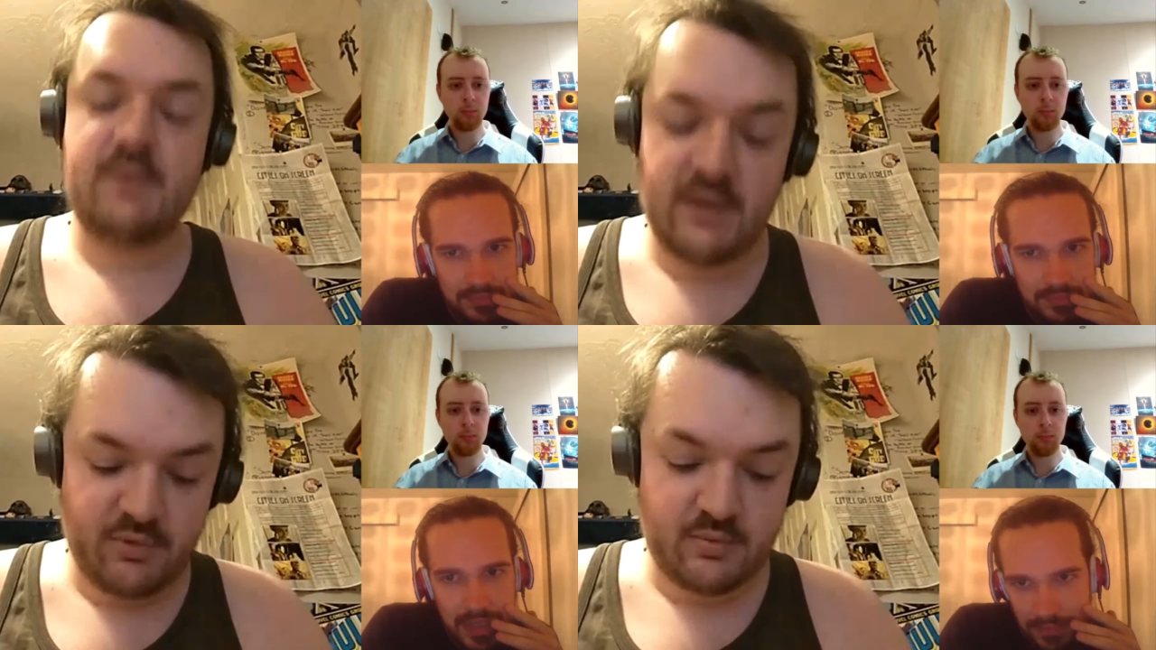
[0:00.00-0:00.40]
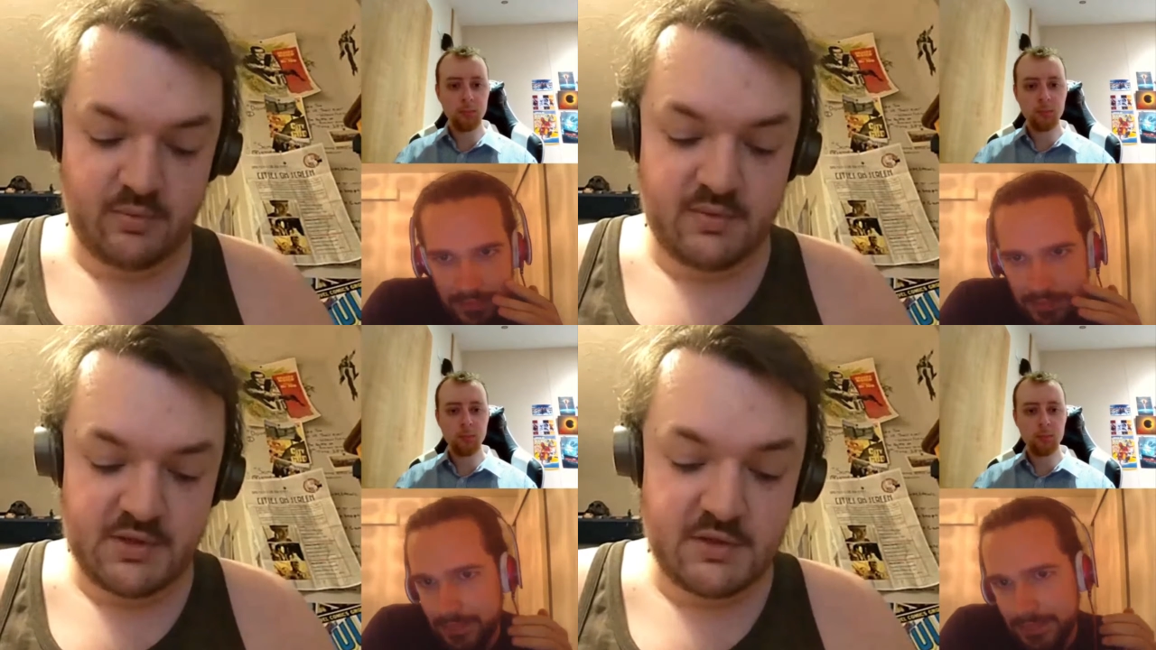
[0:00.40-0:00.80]
Speaker 1: they yeah.
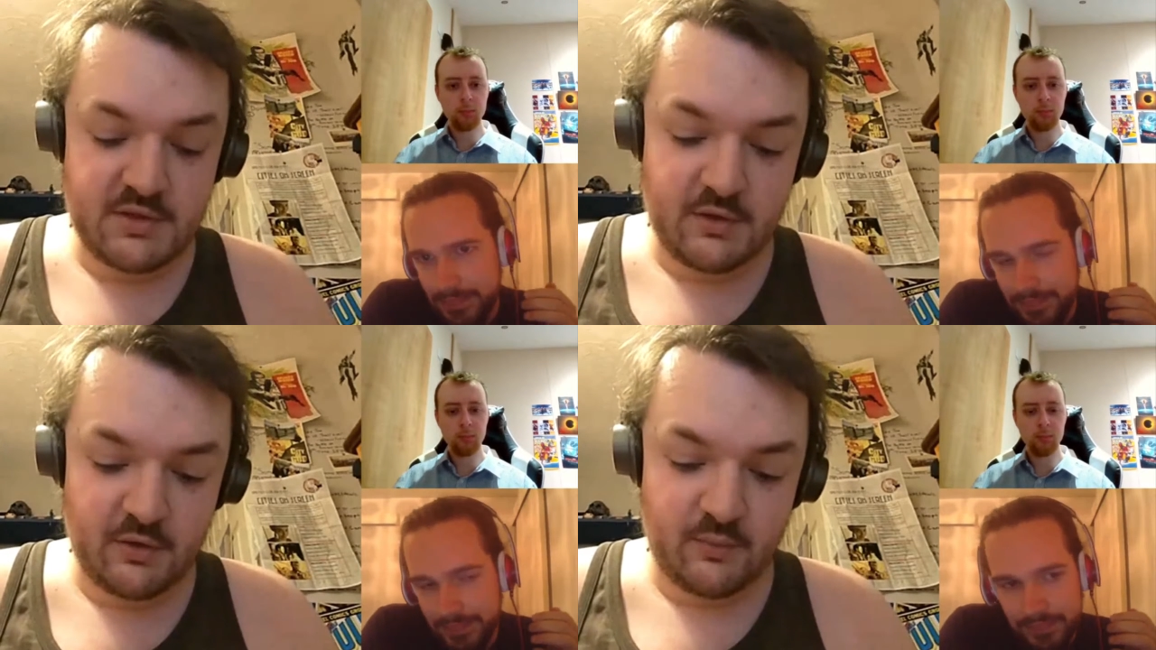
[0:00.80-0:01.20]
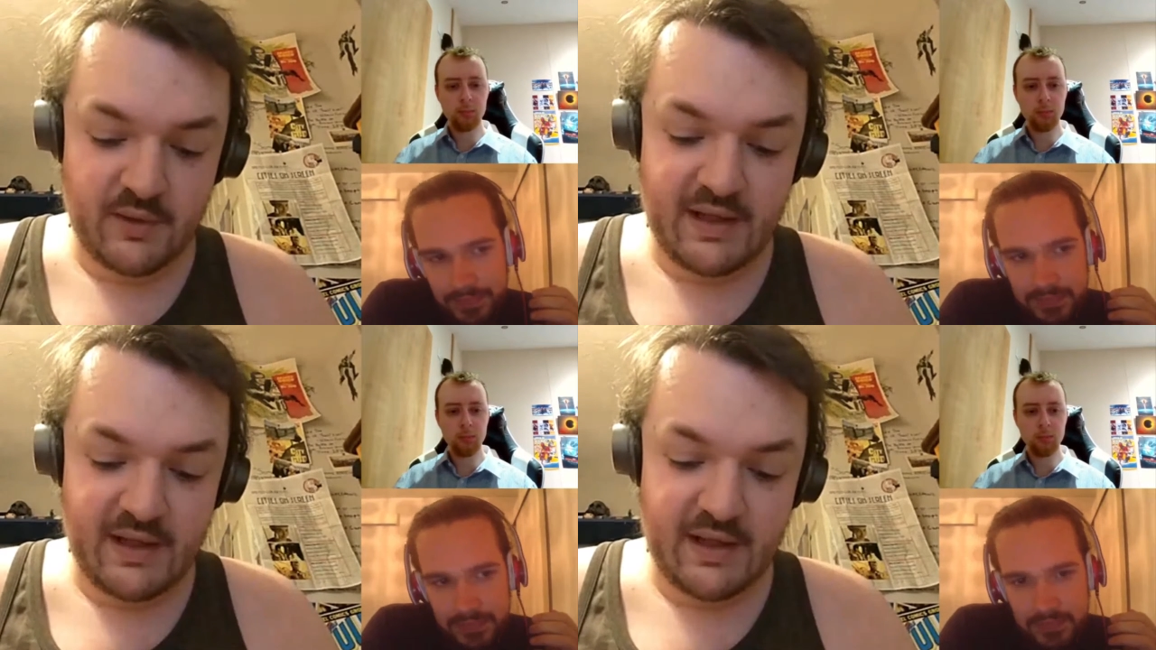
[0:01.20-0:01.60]
probably should have cut
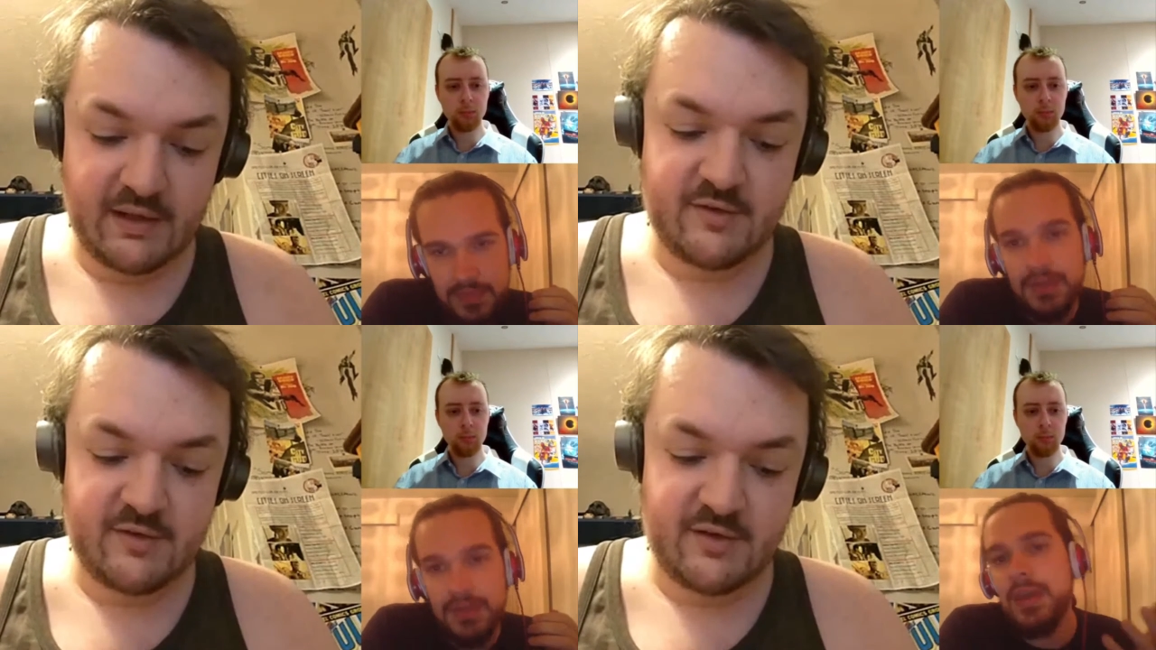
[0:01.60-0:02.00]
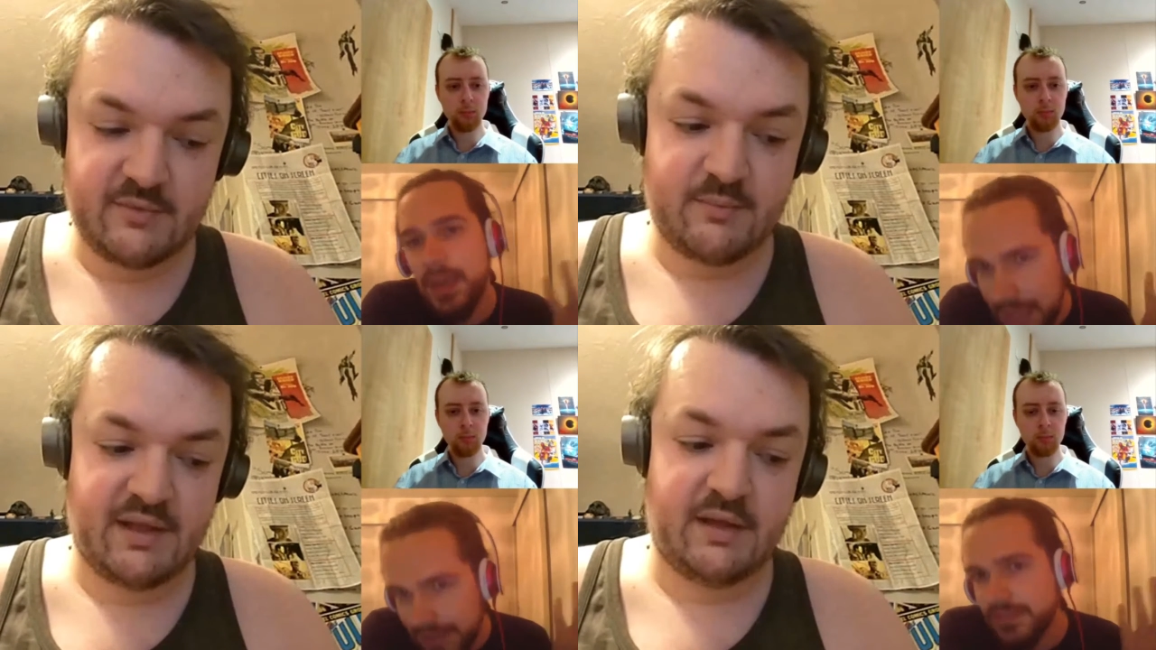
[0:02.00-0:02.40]
away, and it
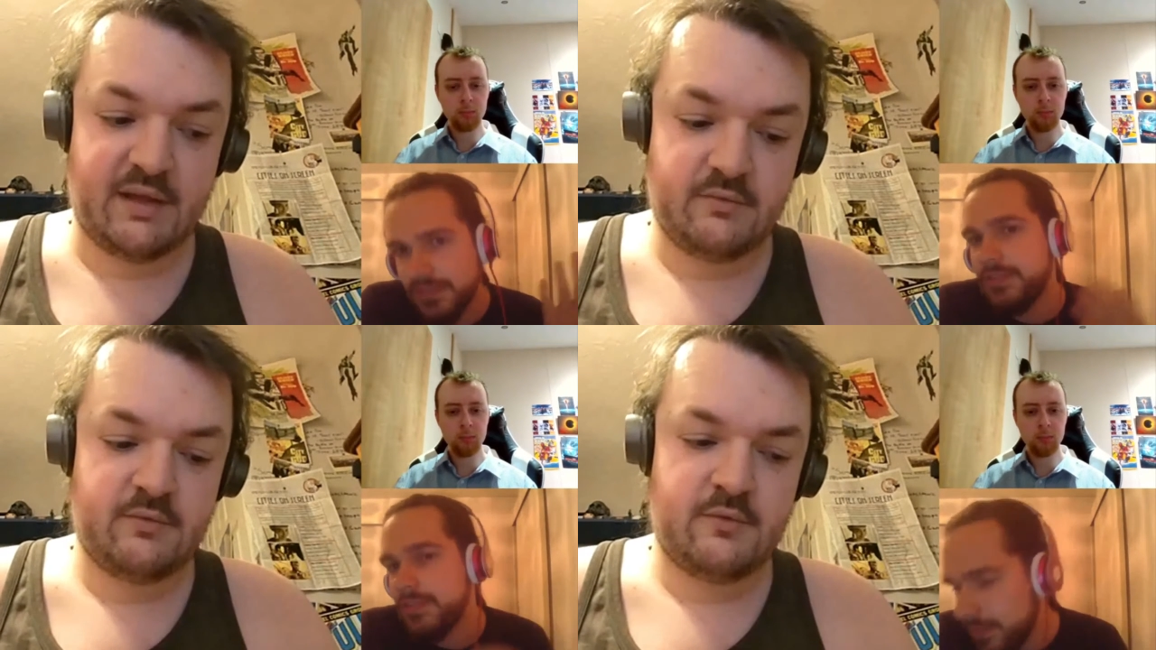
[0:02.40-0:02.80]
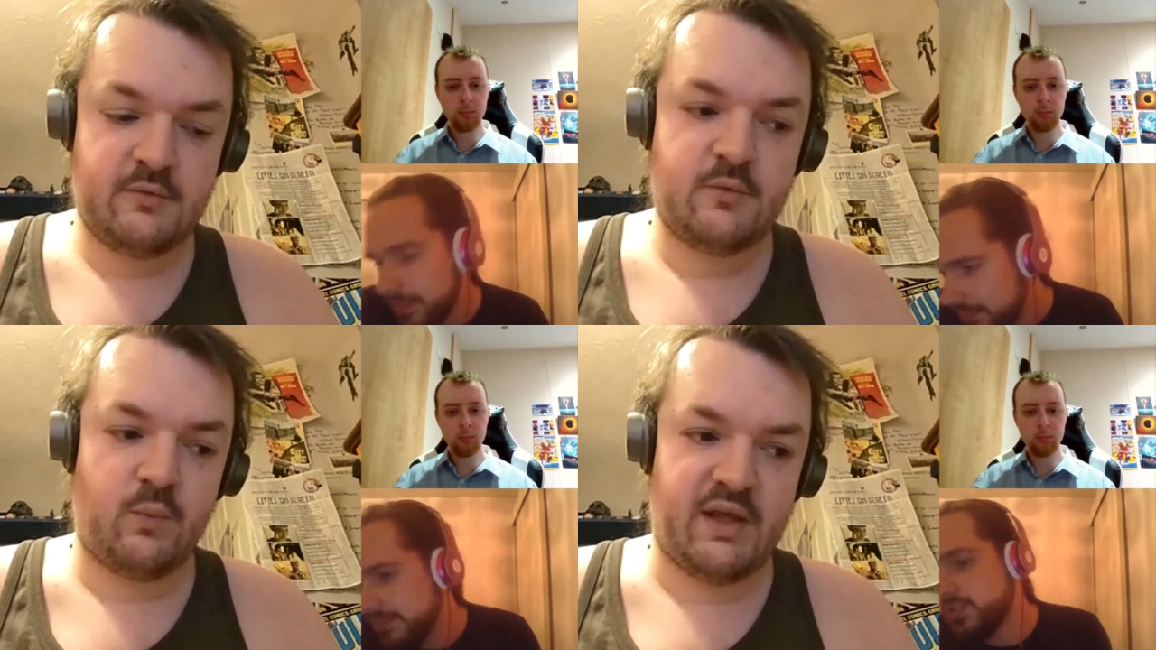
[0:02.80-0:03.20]
seemed a yes.
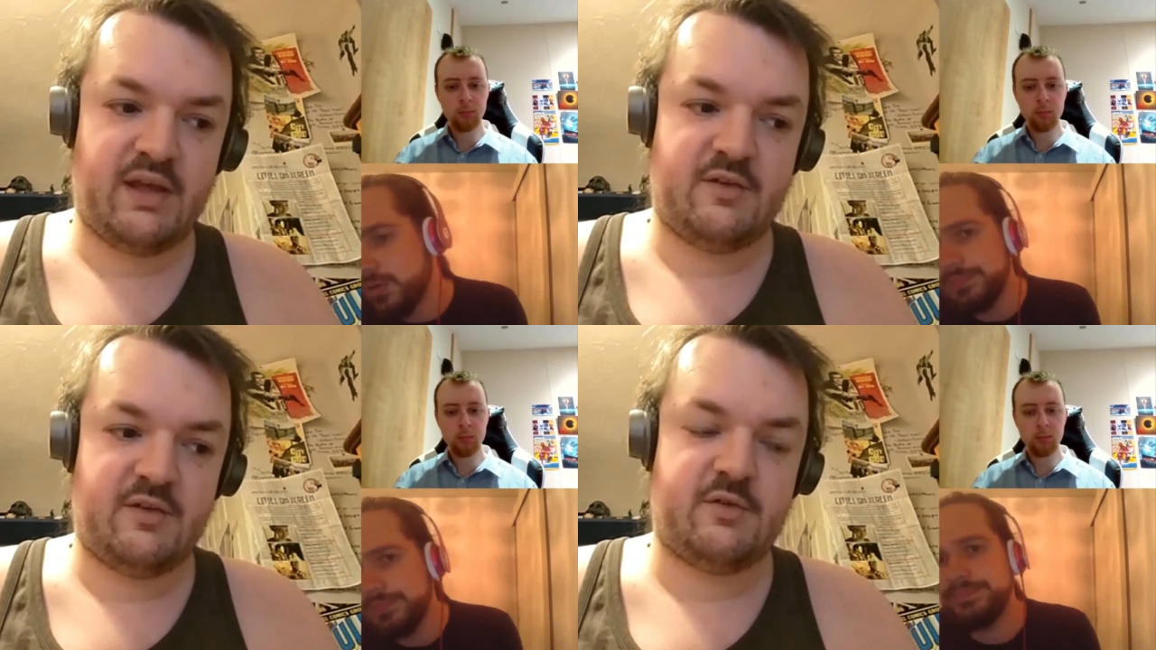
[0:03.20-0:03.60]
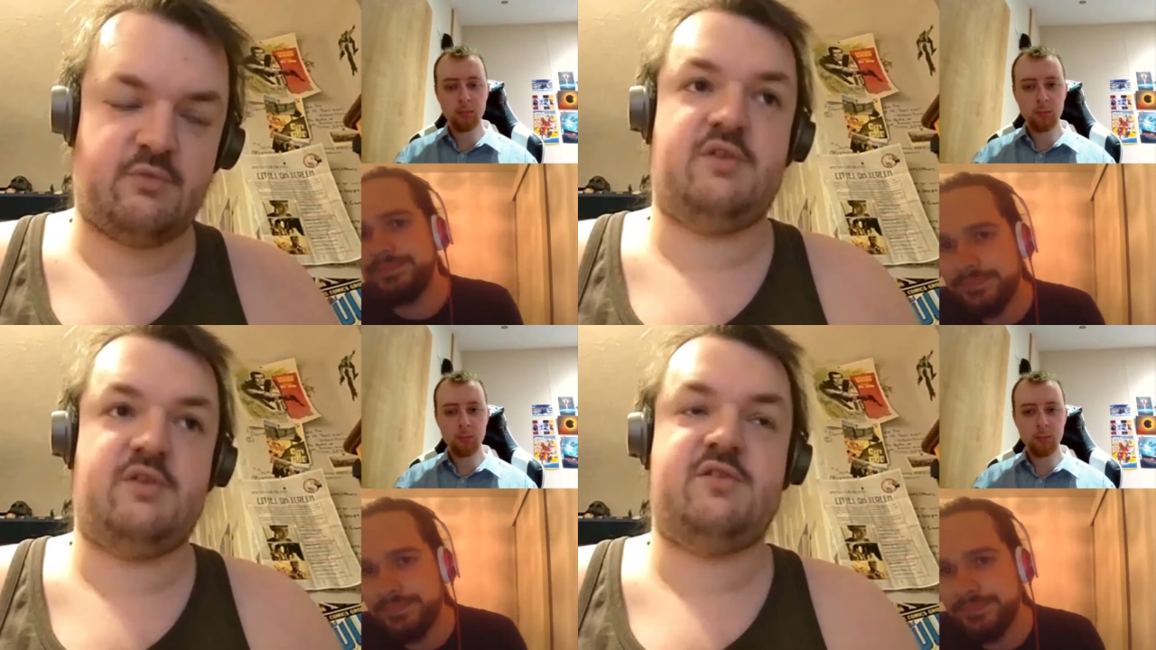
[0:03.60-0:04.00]
bit weird
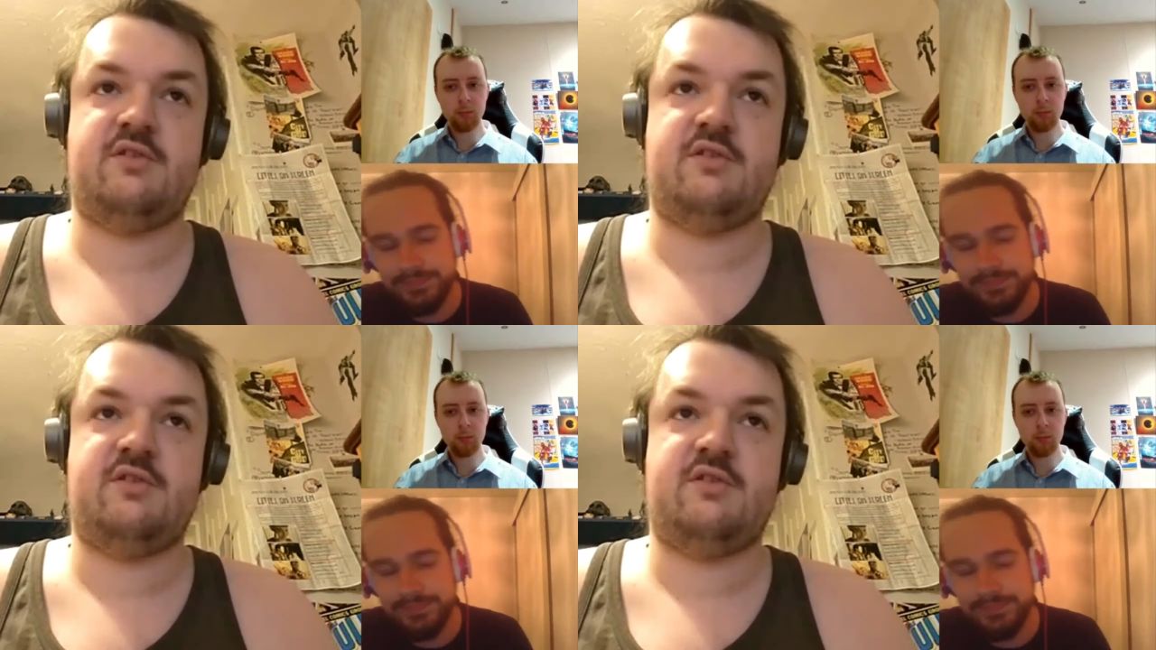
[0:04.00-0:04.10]
to re-